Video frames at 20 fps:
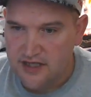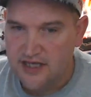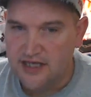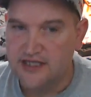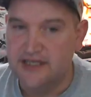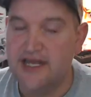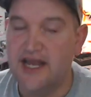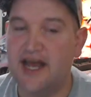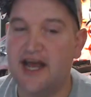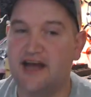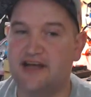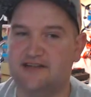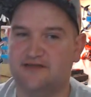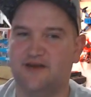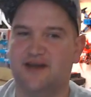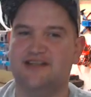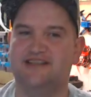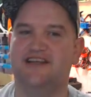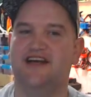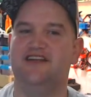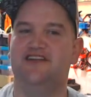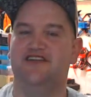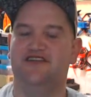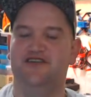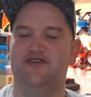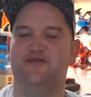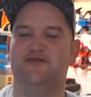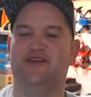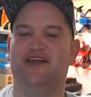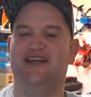Yeah, that's why I said the
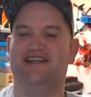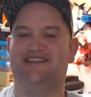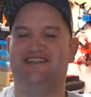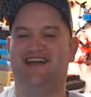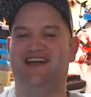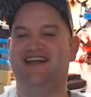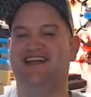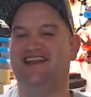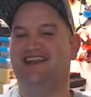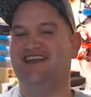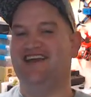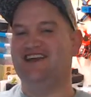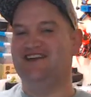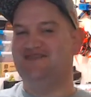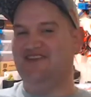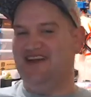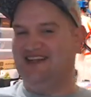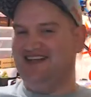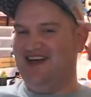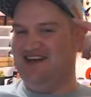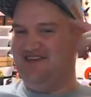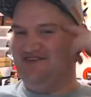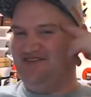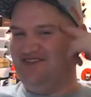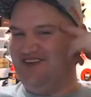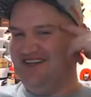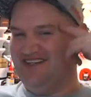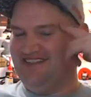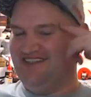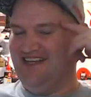new places. I didn't think about that
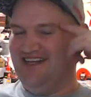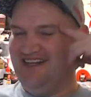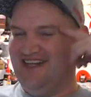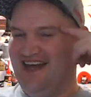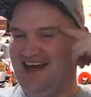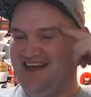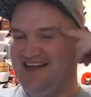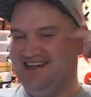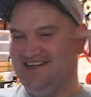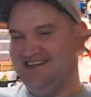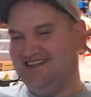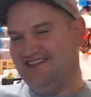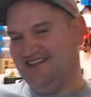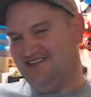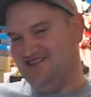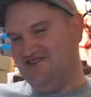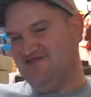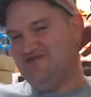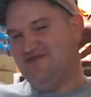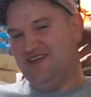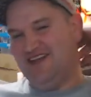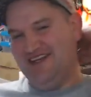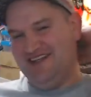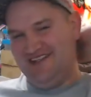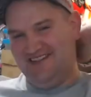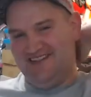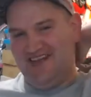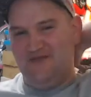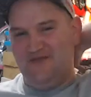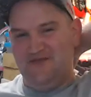before I said that. The new
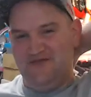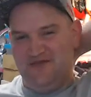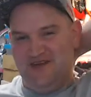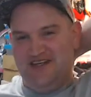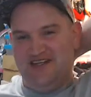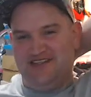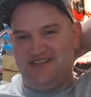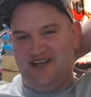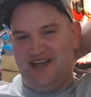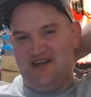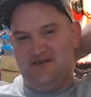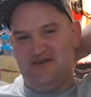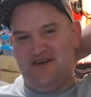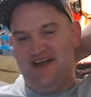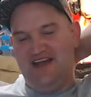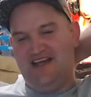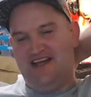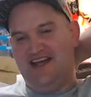places, I would be the same way.